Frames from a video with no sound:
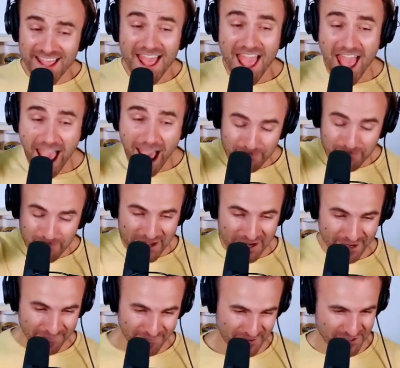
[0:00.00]
happy
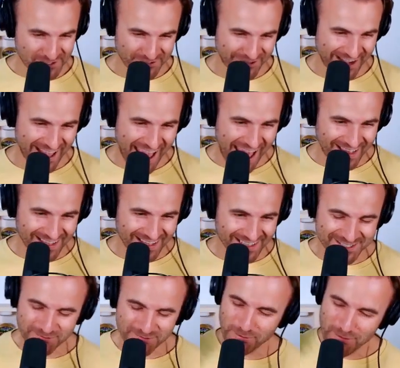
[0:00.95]
anniversary to
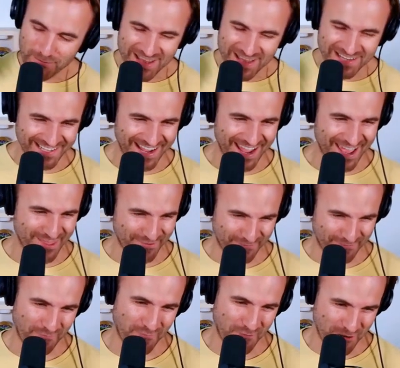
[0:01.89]
Alex. We've been together
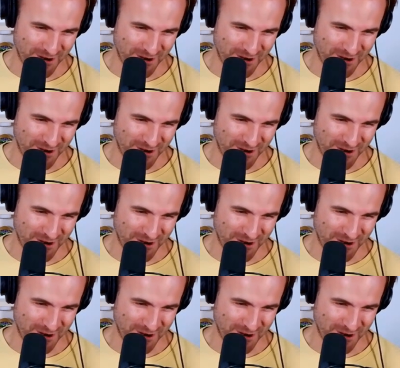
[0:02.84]
for 4